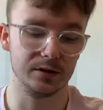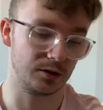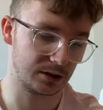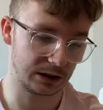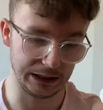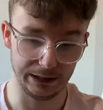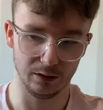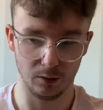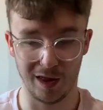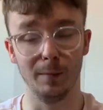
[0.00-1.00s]
to just clean
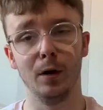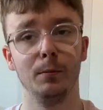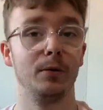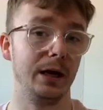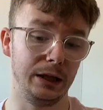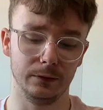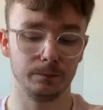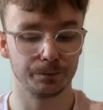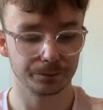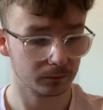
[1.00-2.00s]
all them up and
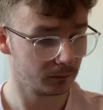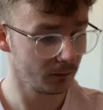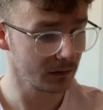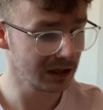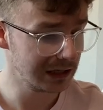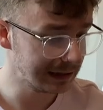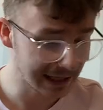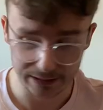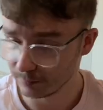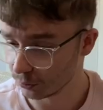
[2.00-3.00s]

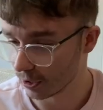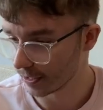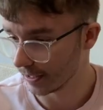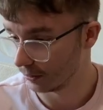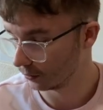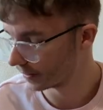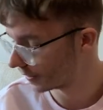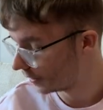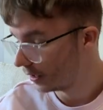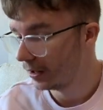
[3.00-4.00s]
let them dry out.
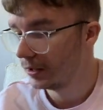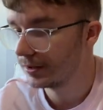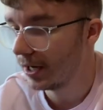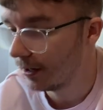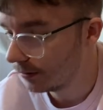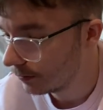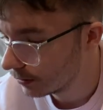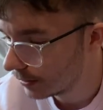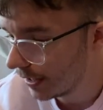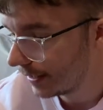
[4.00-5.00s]
So
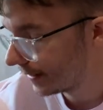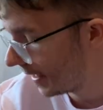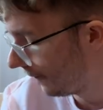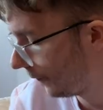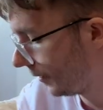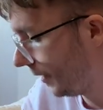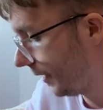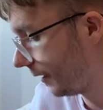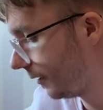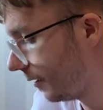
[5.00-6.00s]
that is
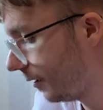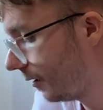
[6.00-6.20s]
everything